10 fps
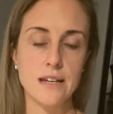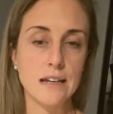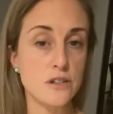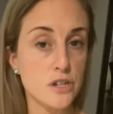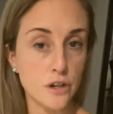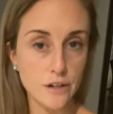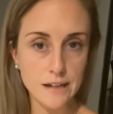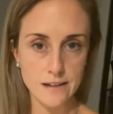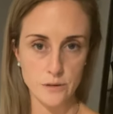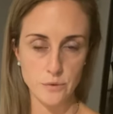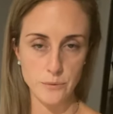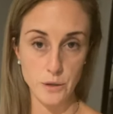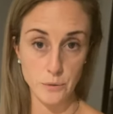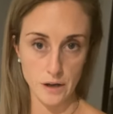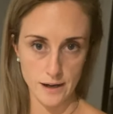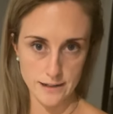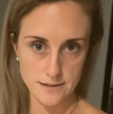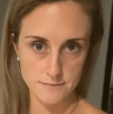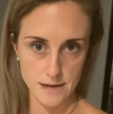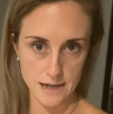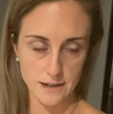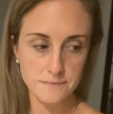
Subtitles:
internally that we would like to make.